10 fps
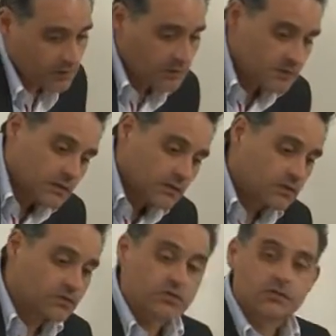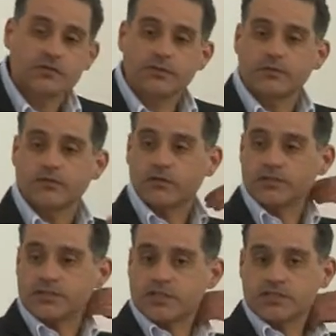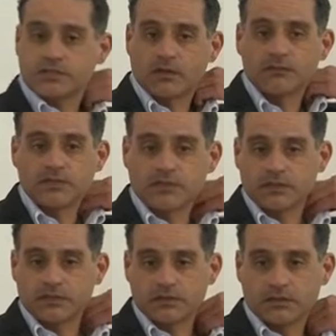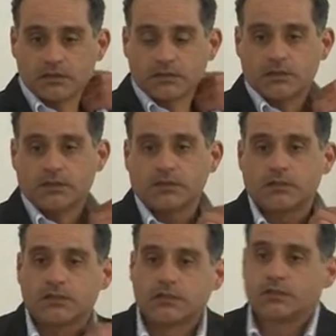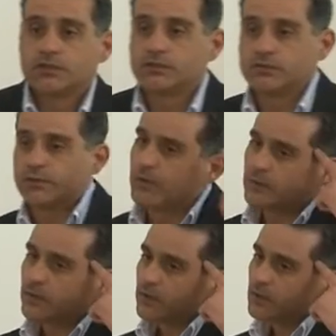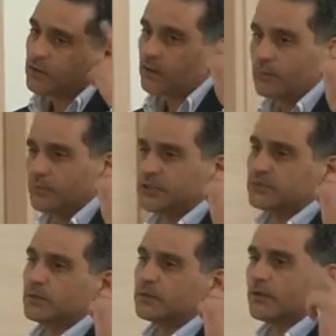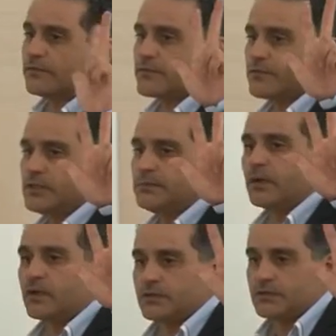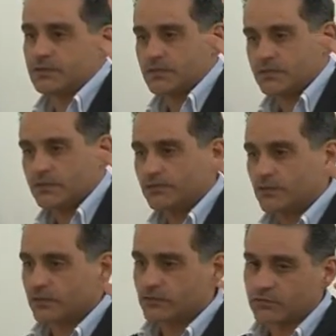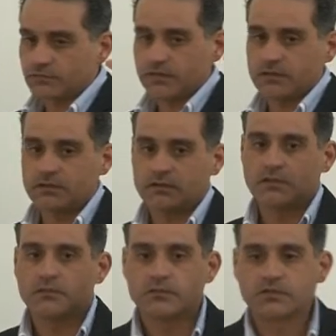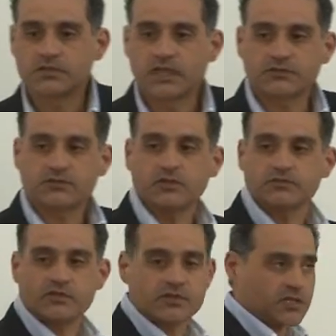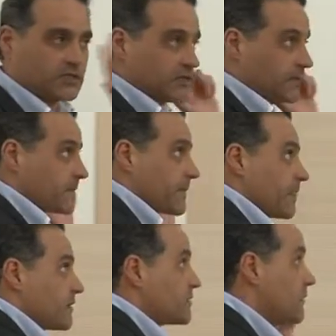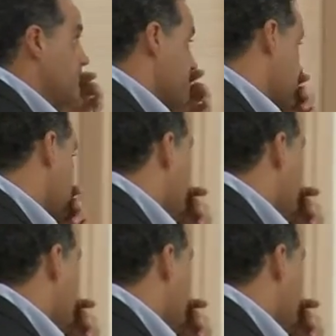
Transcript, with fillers: is a consortium of organization. Obviously, you remember a minimum of three partners for a Grundtvig multilateral project. So